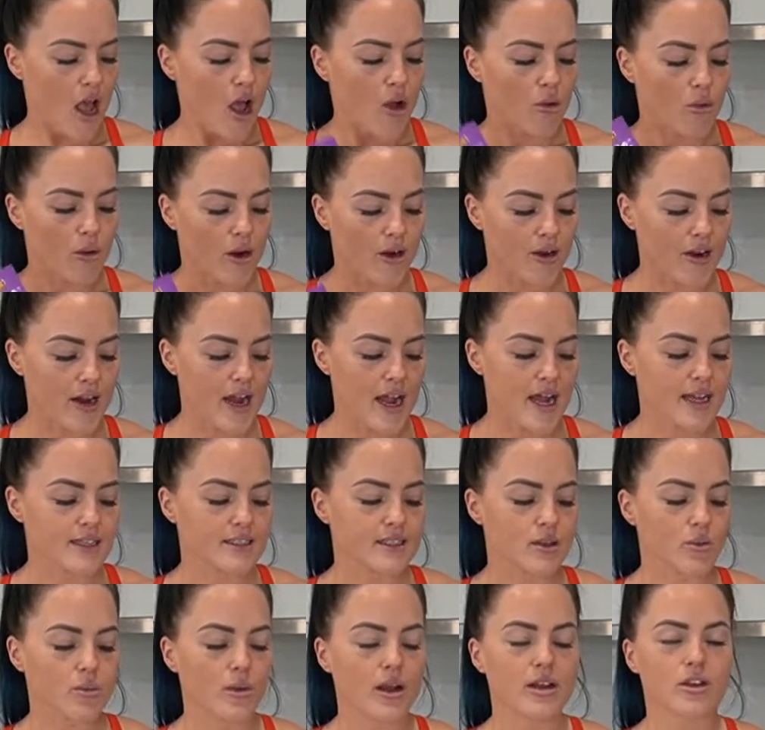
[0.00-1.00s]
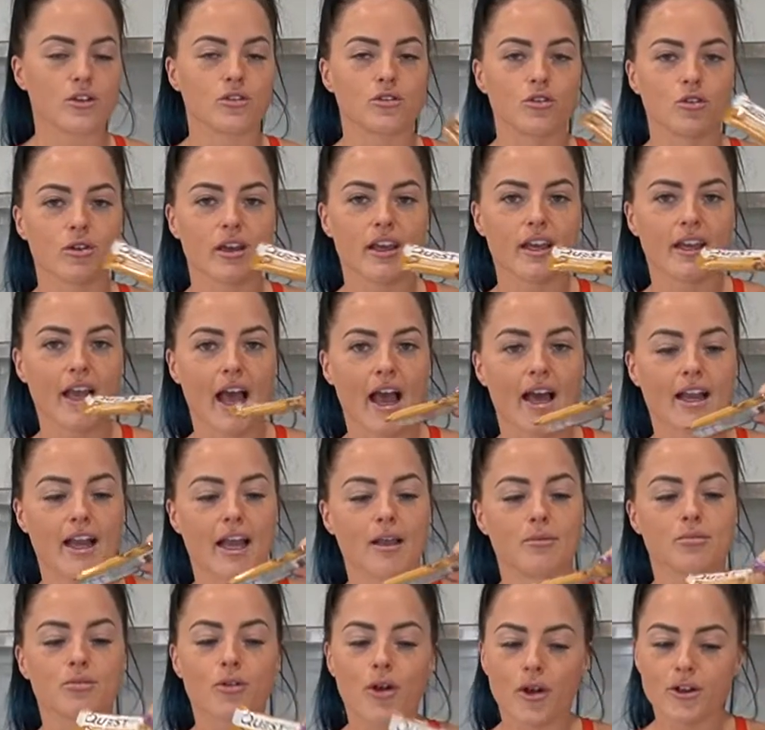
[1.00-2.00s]
Whereas when you're looking at
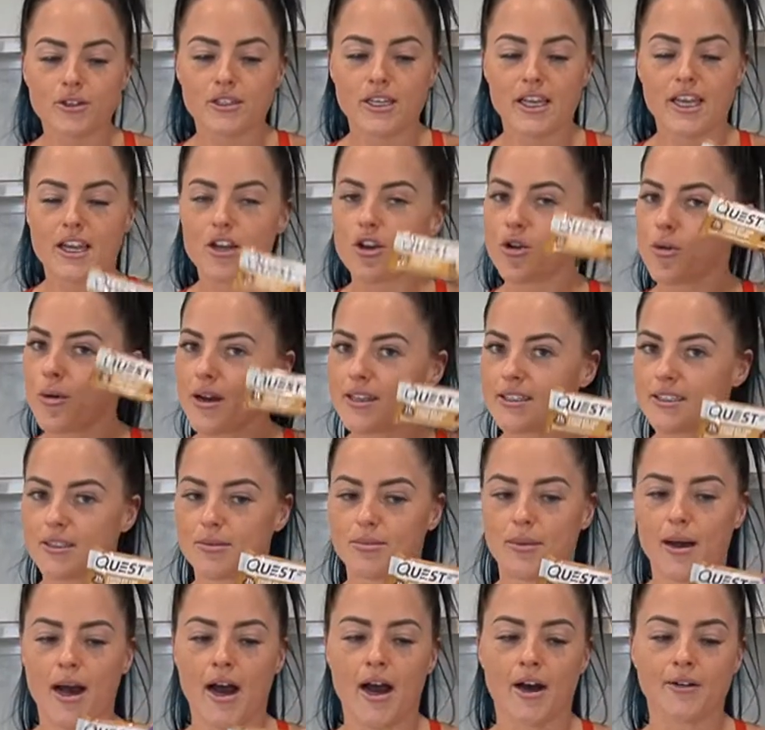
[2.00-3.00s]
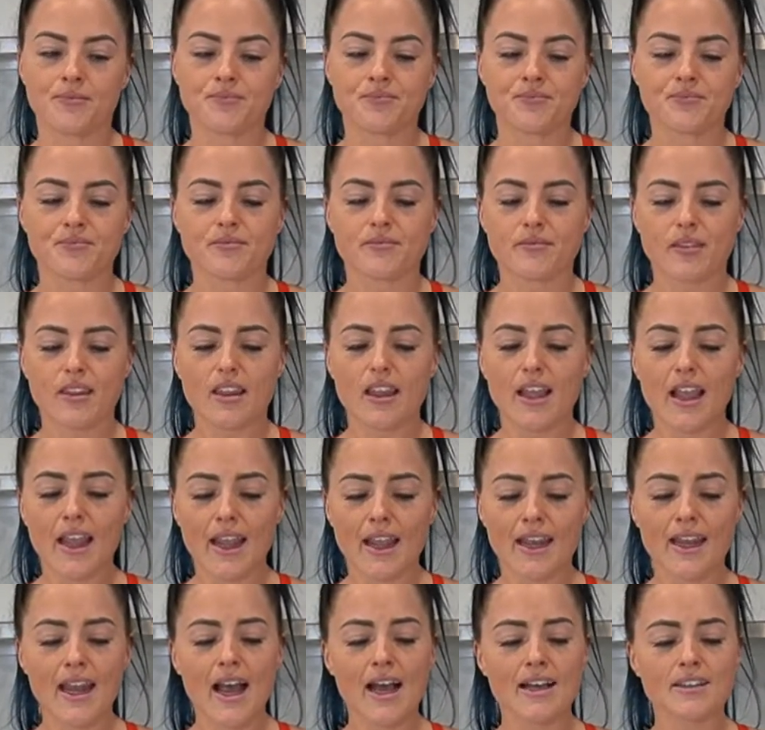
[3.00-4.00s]
a Protein Quest bar,
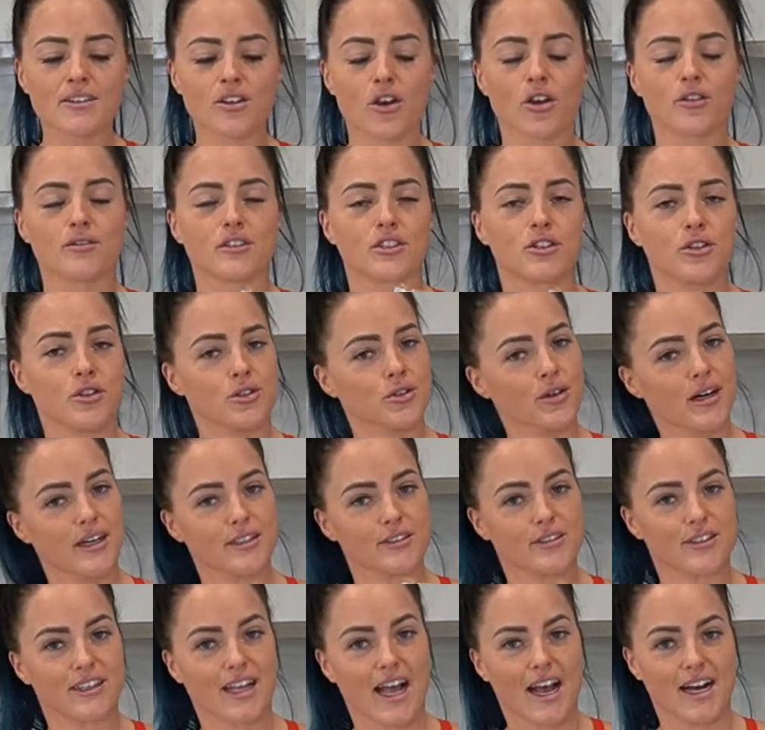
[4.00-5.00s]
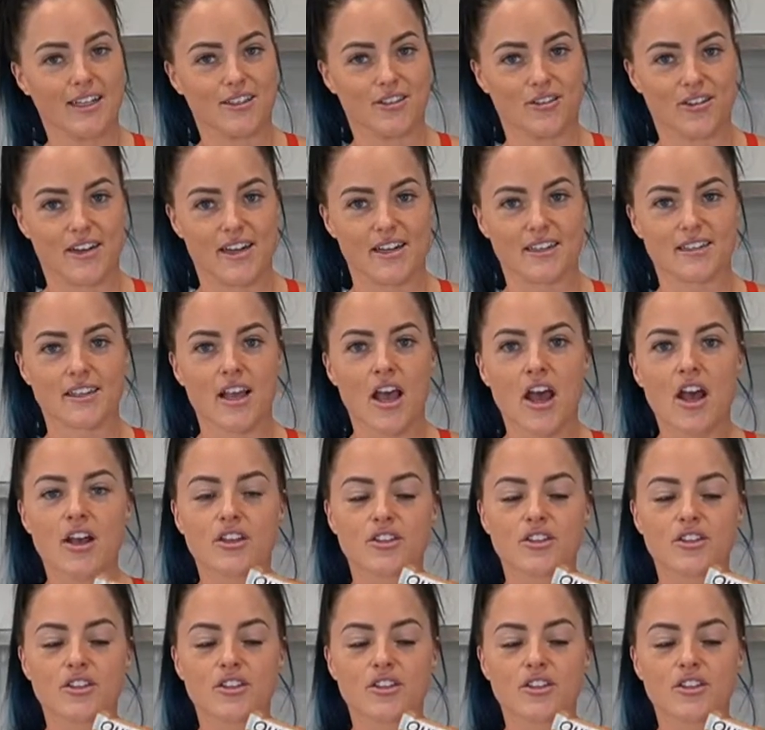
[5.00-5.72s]
it has over 200 calories.